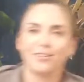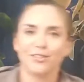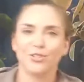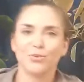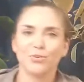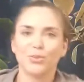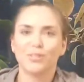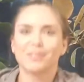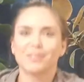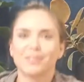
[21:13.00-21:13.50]
you
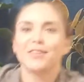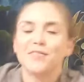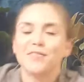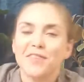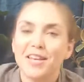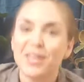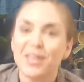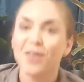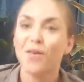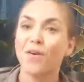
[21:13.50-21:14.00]
will see a
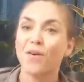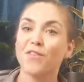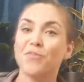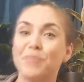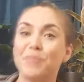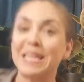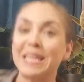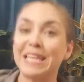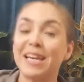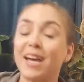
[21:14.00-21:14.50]
video of
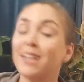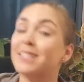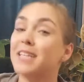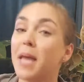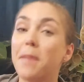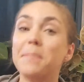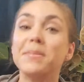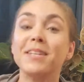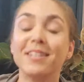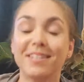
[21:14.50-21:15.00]
me
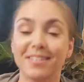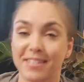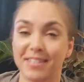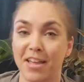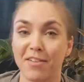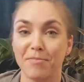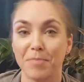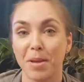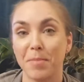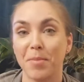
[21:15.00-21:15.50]
attempting to
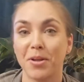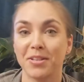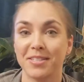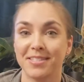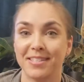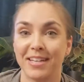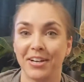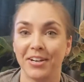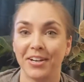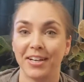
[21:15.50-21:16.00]
save my
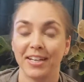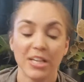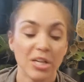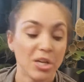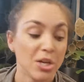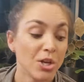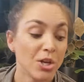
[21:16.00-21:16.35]
monstera.